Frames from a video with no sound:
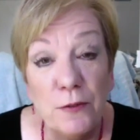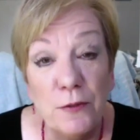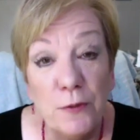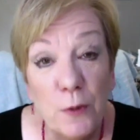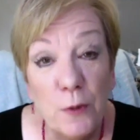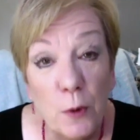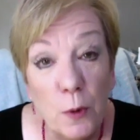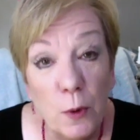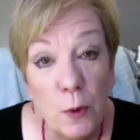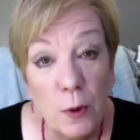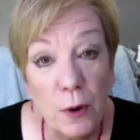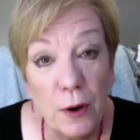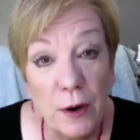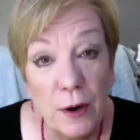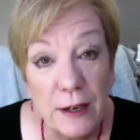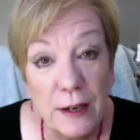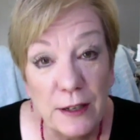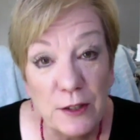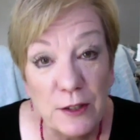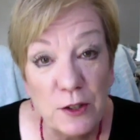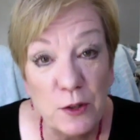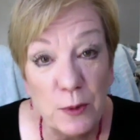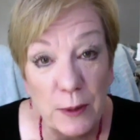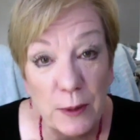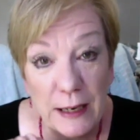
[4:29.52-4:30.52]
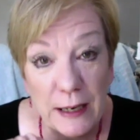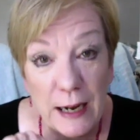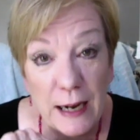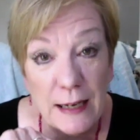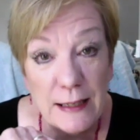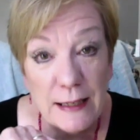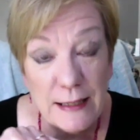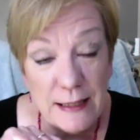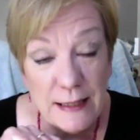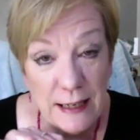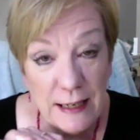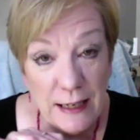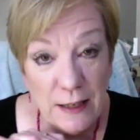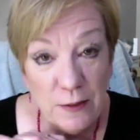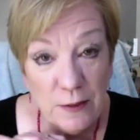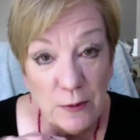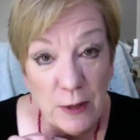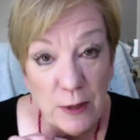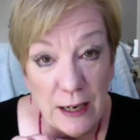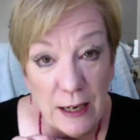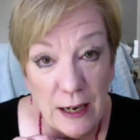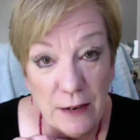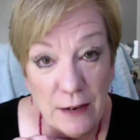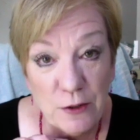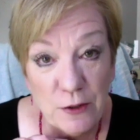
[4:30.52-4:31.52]
4 in 2018,
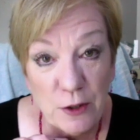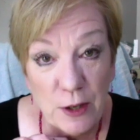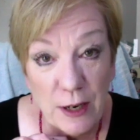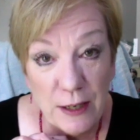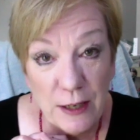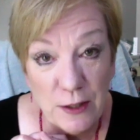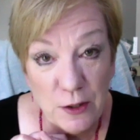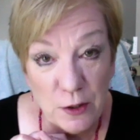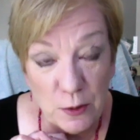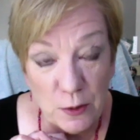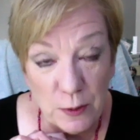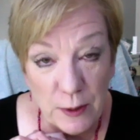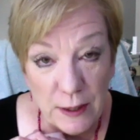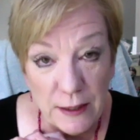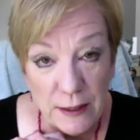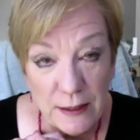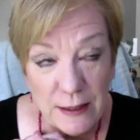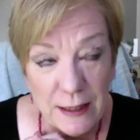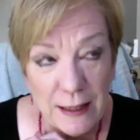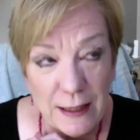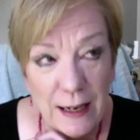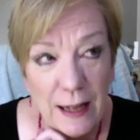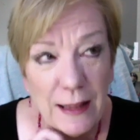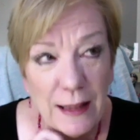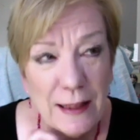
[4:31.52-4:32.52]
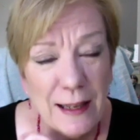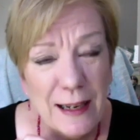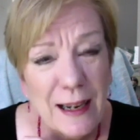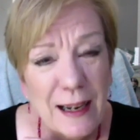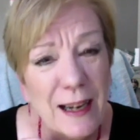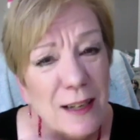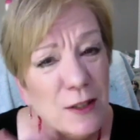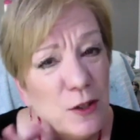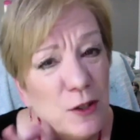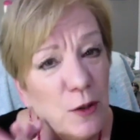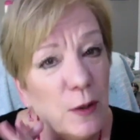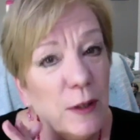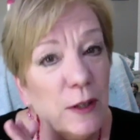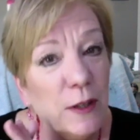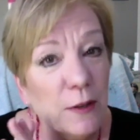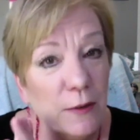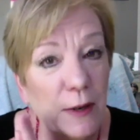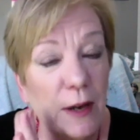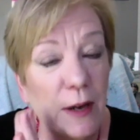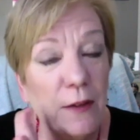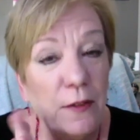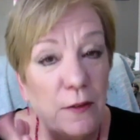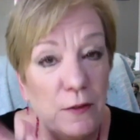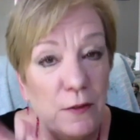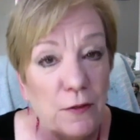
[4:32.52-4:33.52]
right after I joined, and I think I joined
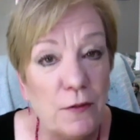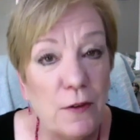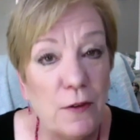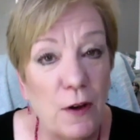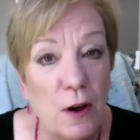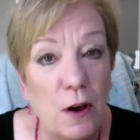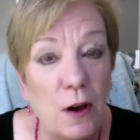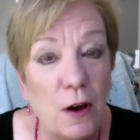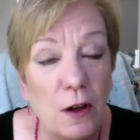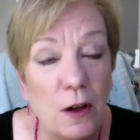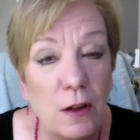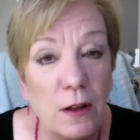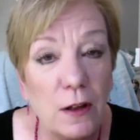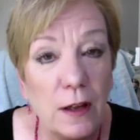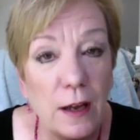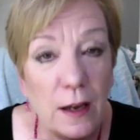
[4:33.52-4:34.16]
around the fall.